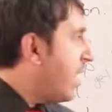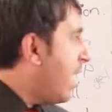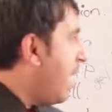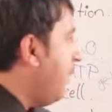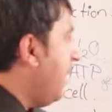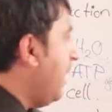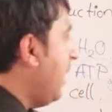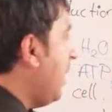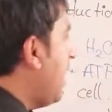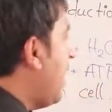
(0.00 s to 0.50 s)

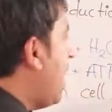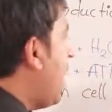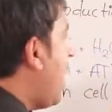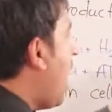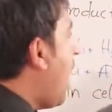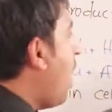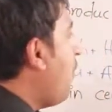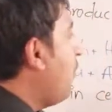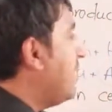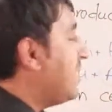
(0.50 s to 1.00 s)
coming
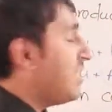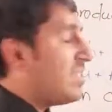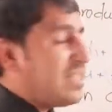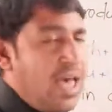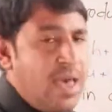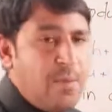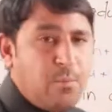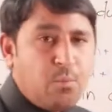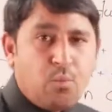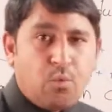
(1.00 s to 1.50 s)
how
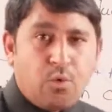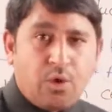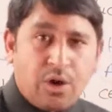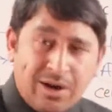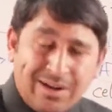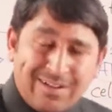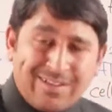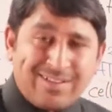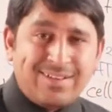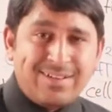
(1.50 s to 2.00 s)
enzymes
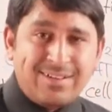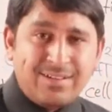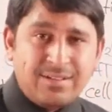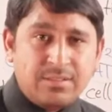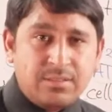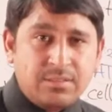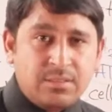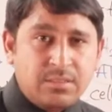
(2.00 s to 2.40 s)
work.